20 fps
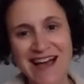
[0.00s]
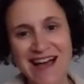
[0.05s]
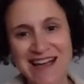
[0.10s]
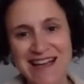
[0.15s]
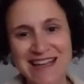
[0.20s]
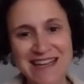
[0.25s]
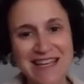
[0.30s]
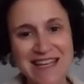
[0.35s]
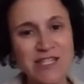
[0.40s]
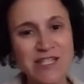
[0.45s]

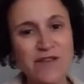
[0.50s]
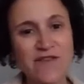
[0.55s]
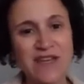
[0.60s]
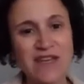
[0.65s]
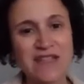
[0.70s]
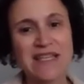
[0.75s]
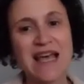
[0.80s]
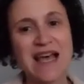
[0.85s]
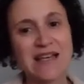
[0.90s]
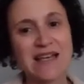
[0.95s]
Each of
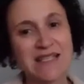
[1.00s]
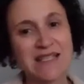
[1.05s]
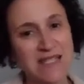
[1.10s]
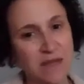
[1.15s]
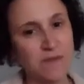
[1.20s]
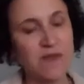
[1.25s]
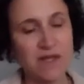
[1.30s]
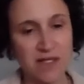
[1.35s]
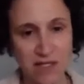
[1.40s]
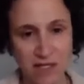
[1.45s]
us has
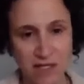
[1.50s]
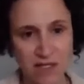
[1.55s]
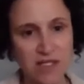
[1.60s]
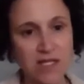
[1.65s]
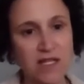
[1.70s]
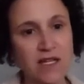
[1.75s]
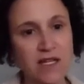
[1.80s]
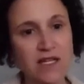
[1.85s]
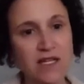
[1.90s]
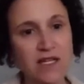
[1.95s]
something to
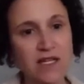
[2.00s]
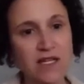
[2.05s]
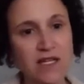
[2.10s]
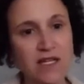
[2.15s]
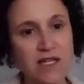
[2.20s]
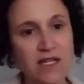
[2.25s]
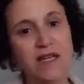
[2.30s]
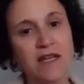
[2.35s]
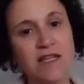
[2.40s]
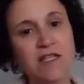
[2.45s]
teach,
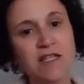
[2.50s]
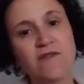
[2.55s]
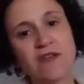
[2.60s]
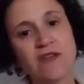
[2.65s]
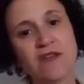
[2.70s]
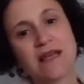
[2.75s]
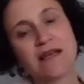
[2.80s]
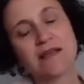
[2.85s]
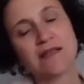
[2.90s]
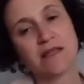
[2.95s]
and each of
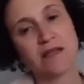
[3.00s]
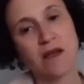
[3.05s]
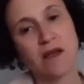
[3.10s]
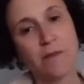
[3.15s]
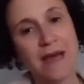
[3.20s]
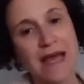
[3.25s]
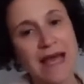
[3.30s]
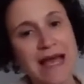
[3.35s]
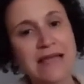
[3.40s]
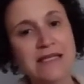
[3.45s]
us has the
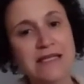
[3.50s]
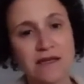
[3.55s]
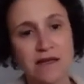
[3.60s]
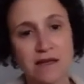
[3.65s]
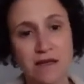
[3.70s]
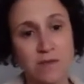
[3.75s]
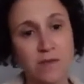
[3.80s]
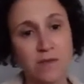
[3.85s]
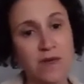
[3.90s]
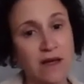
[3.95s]

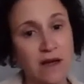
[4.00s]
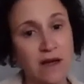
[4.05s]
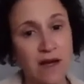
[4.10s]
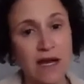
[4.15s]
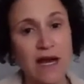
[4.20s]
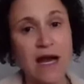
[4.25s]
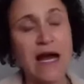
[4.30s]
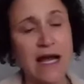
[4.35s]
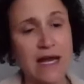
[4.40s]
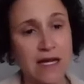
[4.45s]
capacity to be a
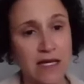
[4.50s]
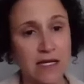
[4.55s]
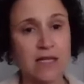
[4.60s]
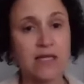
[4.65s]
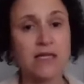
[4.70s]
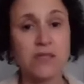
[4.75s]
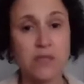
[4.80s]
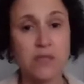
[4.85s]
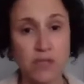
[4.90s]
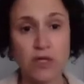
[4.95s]
guide
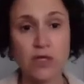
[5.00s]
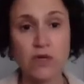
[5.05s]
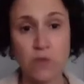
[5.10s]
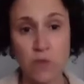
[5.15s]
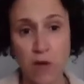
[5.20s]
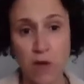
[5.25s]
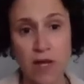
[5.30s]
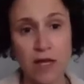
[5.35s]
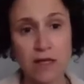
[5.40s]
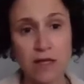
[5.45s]
in certain
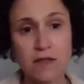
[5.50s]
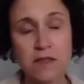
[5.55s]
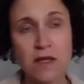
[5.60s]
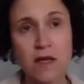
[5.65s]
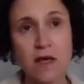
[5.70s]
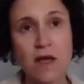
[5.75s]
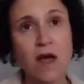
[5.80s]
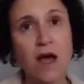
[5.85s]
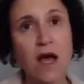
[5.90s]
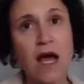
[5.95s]
ways.
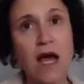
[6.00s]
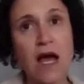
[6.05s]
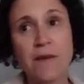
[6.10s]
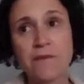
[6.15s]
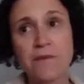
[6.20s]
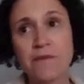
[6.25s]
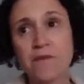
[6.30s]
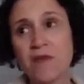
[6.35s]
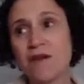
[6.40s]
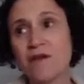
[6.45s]

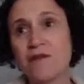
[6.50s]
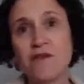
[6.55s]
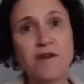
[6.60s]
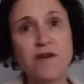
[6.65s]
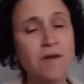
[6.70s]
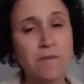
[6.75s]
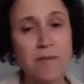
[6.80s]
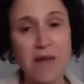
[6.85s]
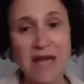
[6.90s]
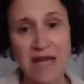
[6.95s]

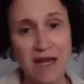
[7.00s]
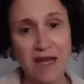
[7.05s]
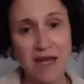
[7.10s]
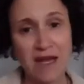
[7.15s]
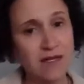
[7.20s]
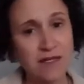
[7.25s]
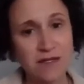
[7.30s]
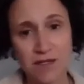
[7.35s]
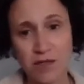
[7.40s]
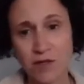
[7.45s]
There are
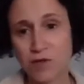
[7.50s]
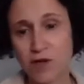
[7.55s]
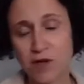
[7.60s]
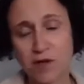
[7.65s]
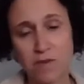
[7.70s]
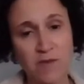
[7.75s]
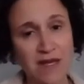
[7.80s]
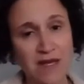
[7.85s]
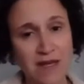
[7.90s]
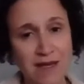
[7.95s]
parents who
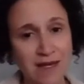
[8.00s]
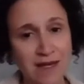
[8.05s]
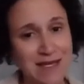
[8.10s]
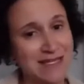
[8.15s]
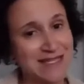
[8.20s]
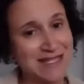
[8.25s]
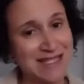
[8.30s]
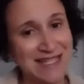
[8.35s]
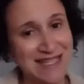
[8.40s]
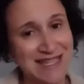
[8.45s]
can be
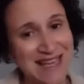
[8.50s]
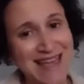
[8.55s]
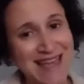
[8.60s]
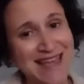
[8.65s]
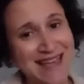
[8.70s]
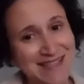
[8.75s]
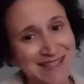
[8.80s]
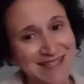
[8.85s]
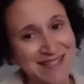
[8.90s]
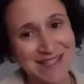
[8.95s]

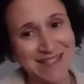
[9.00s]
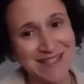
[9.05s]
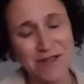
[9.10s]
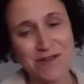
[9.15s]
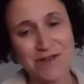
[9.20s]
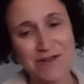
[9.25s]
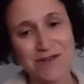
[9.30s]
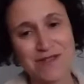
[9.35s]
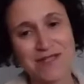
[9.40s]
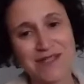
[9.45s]
TAs, to
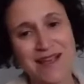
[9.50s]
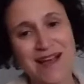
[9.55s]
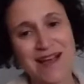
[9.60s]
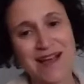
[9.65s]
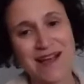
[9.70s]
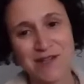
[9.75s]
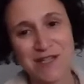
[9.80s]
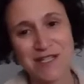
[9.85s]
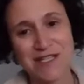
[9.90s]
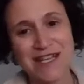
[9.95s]
use,
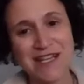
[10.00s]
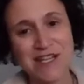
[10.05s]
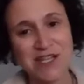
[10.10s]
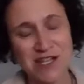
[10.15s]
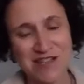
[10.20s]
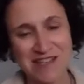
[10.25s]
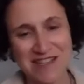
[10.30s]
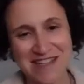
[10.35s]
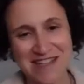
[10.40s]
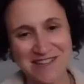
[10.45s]
or
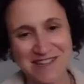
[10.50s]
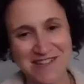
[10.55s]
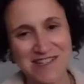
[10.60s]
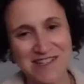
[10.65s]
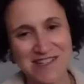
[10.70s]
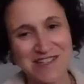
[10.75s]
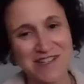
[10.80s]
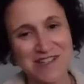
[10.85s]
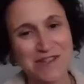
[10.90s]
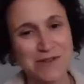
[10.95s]
section leaders,
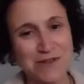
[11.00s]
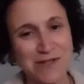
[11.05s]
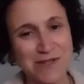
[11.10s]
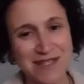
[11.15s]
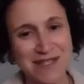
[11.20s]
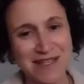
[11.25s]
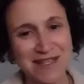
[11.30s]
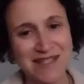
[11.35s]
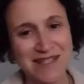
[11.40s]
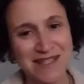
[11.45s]
to use
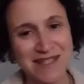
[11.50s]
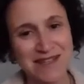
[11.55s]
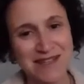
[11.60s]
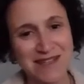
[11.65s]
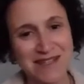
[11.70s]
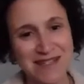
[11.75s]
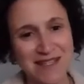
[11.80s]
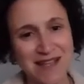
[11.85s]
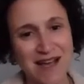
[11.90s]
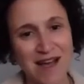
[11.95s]

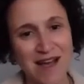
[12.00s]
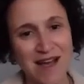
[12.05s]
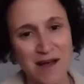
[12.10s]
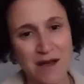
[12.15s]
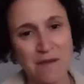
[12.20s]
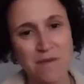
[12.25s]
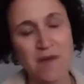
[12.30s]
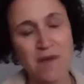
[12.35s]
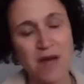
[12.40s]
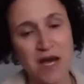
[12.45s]
Lisa's
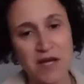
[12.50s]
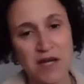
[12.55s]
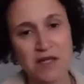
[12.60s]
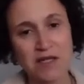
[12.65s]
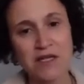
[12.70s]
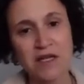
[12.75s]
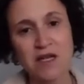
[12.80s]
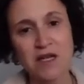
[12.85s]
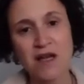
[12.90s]
model,